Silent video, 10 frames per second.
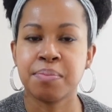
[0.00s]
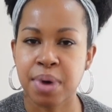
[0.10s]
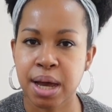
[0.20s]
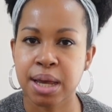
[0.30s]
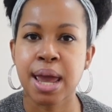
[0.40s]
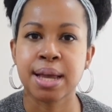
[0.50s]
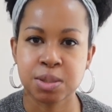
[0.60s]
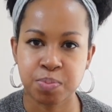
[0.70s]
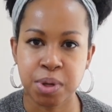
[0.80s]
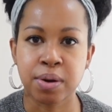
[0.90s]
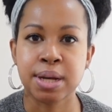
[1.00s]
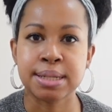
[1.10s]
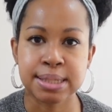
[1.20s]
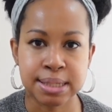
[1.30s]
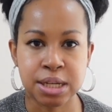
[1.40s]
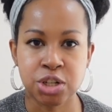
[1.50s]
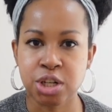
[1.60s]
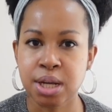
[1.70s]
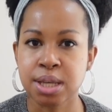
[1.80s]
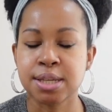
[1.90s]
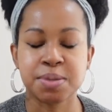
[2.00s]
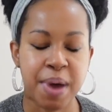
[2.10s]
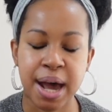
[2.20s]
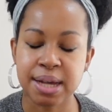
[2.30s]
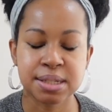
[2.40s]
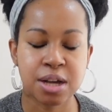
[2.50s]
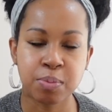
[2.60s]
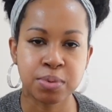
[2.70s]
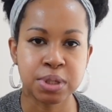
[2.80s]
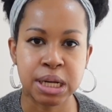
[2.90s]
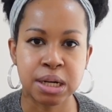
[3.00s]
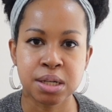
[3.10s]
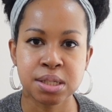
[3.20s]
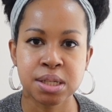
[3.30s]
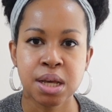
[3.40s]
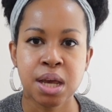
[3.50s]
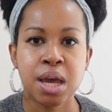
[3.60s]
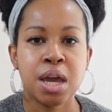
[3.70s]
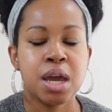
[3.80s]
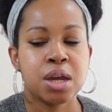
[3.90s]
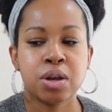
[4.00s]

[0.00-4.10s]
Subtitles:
my experience teaching these past couple years.